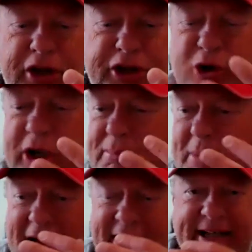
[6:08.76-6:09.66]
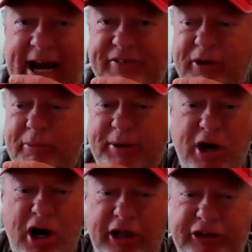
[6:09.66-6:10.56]
you can monetize it
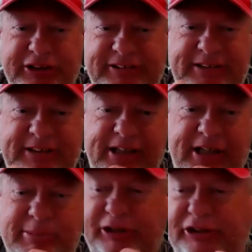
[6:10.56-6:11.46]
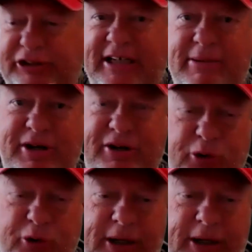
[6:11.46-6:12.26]
beyond just the commissions that come into